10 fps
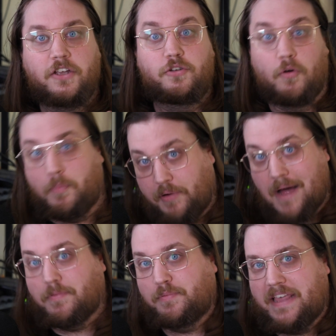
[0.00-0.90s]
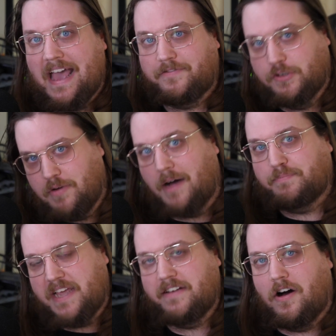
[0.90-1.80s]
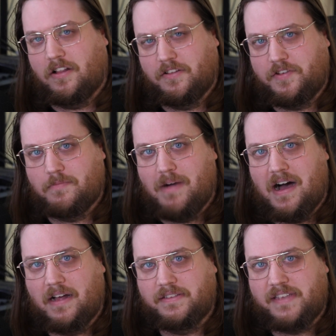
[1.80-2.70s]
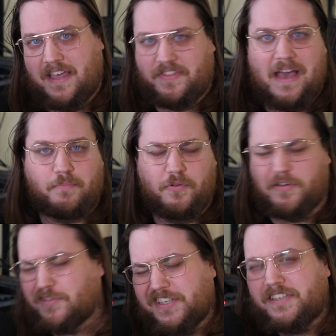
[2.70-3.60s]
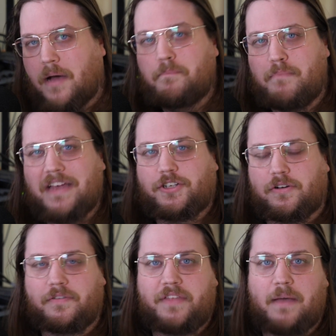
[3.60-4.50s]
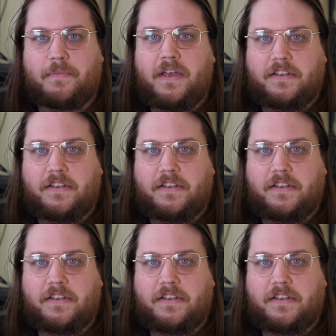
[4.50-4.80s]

you will probably have to update all of your mods at that point, or some measure of them,